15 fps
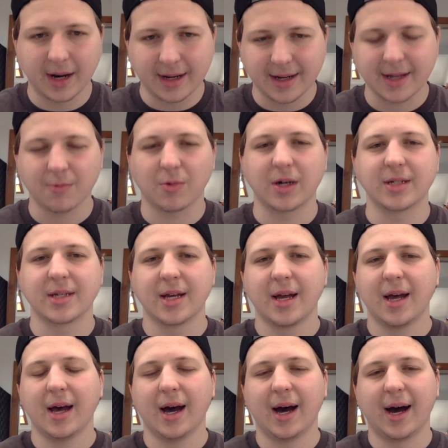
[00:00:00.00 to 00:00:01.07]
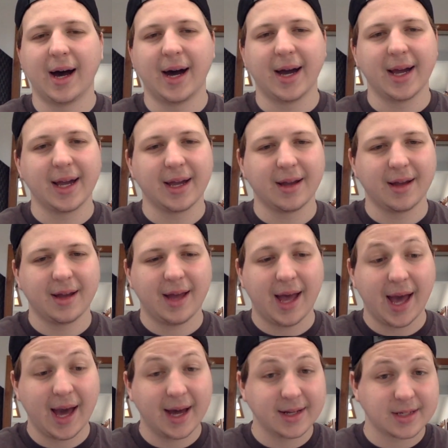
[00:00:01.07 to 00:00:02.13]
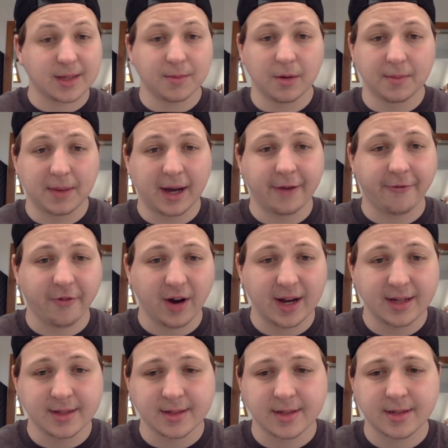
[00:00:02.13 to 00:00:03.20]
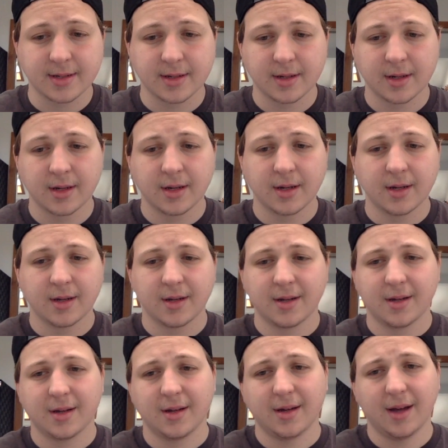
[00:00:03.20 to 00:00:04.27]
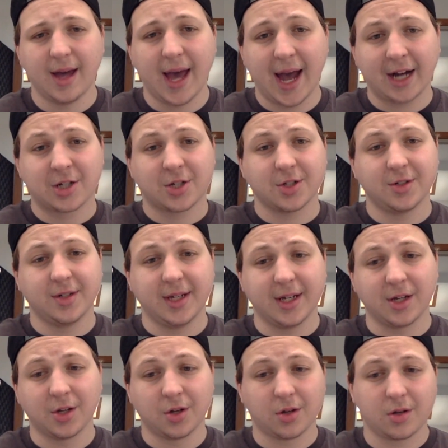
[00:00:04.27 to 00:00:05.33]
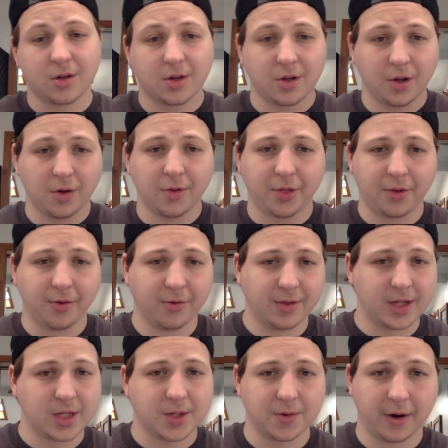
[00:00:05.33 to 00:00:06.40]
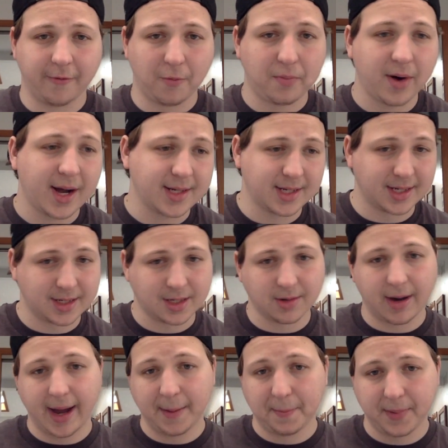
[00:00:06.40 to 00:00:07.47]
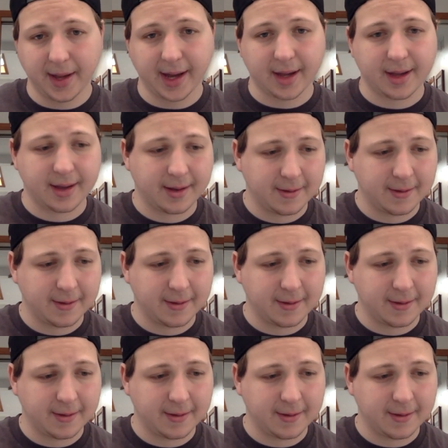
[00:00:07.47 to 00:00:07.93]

did was I had some of my friends actually go through this sort of a process. So I'd pick,